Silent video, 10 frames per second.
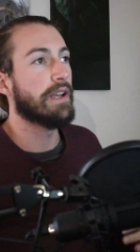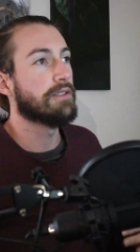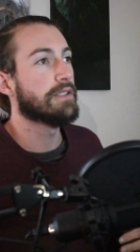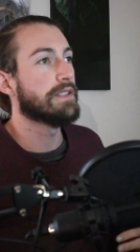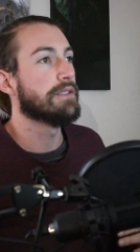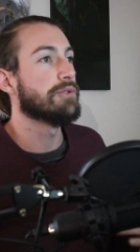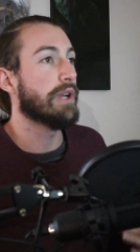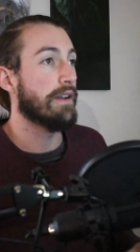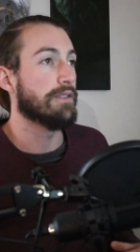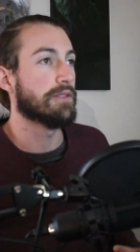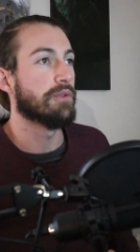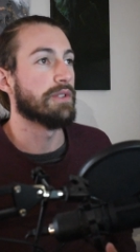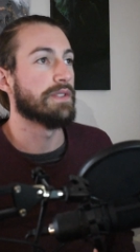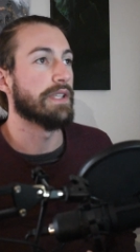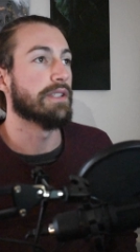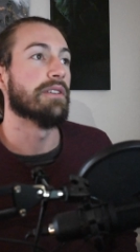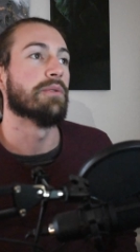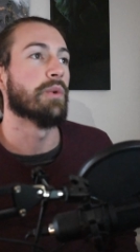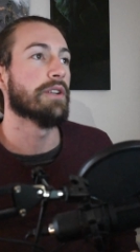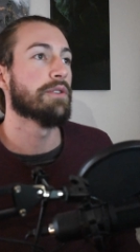I looked at traffic source data.
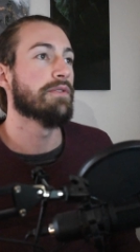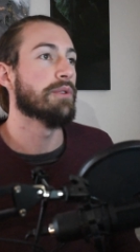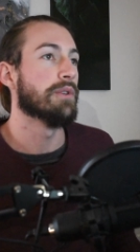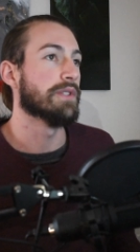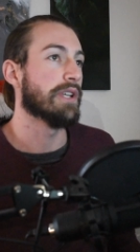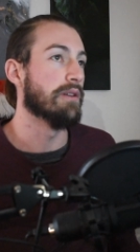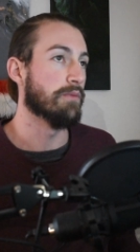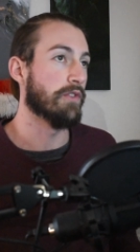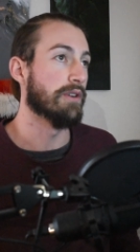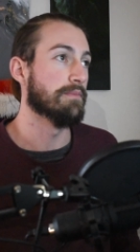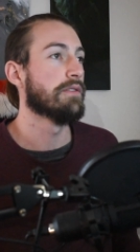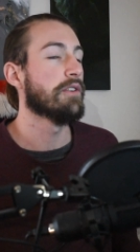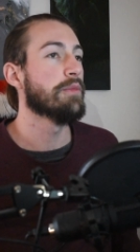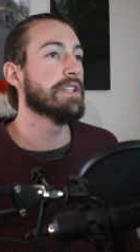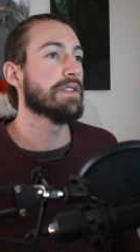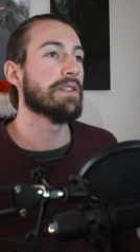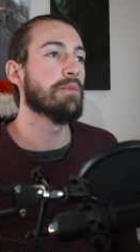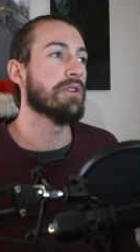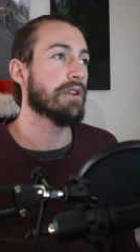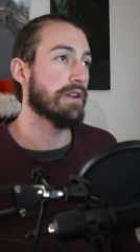Where do viewers come from? For me, as a
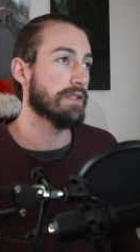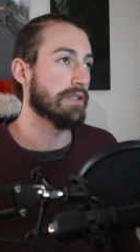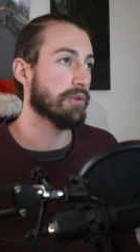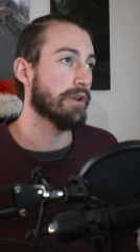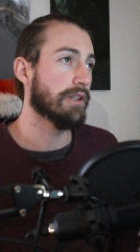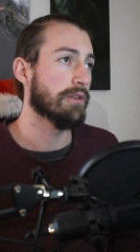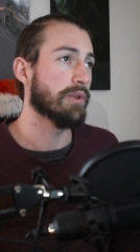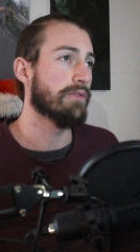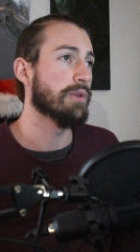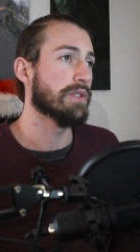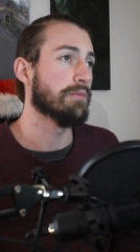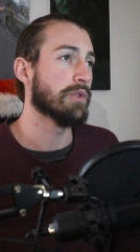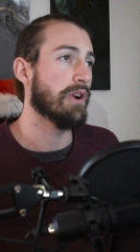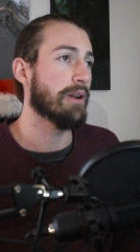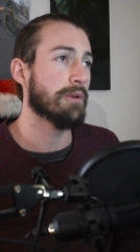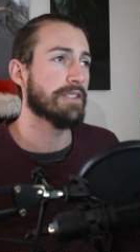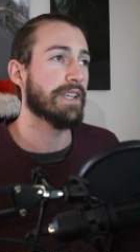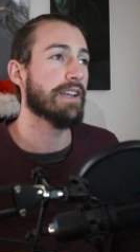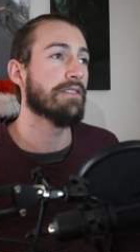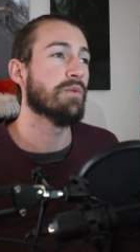small content creator with few subscribers,
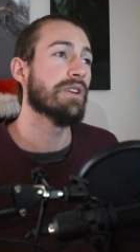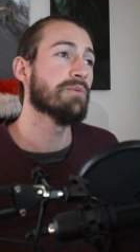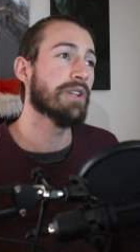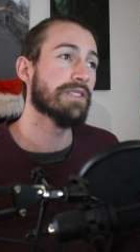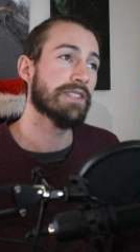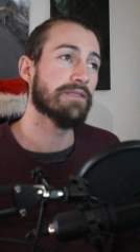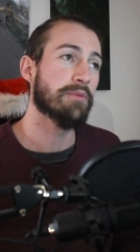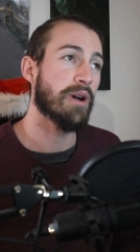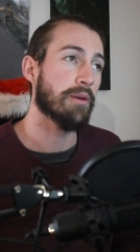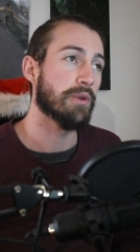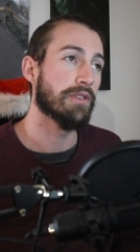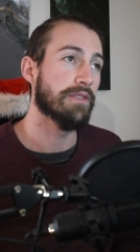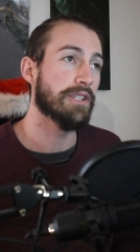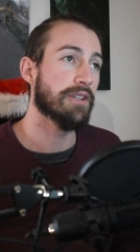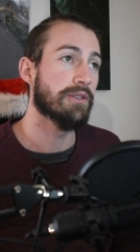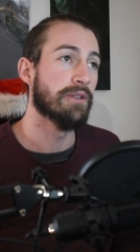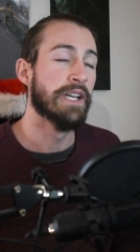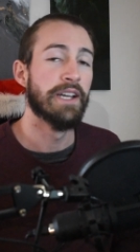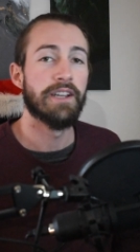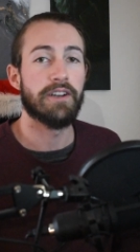I have one relatively popular video
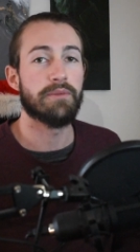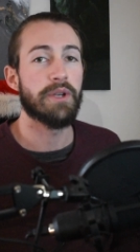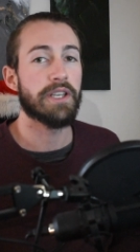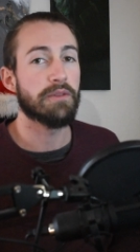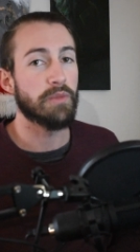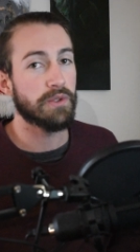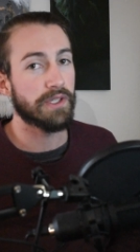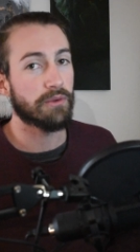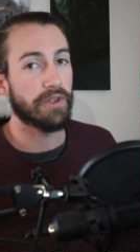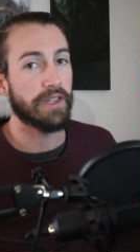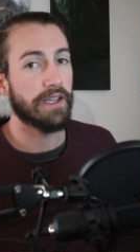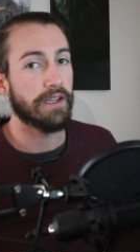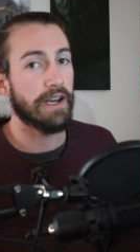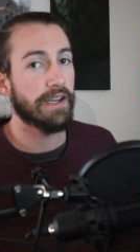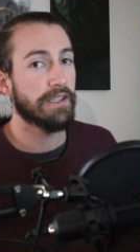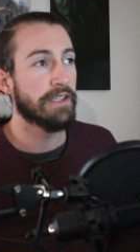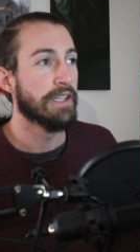on making music with AI